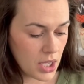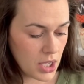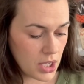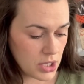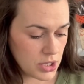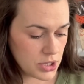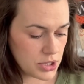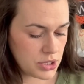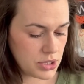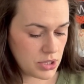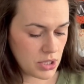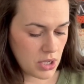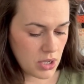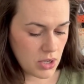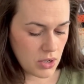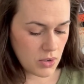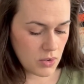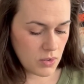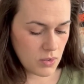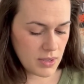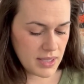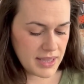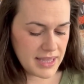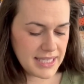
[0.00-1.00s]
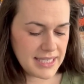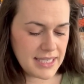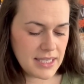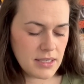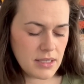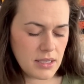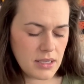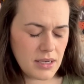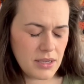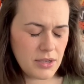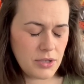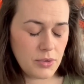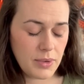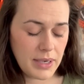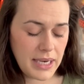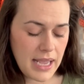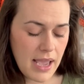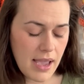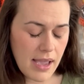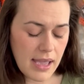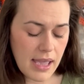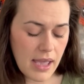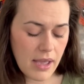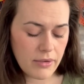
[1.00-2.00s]
So this is on a
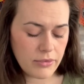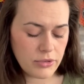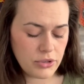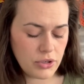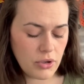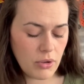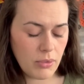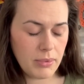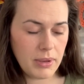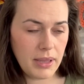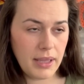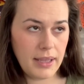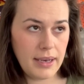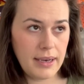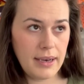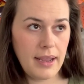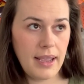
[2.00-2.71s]
28 count Joblin,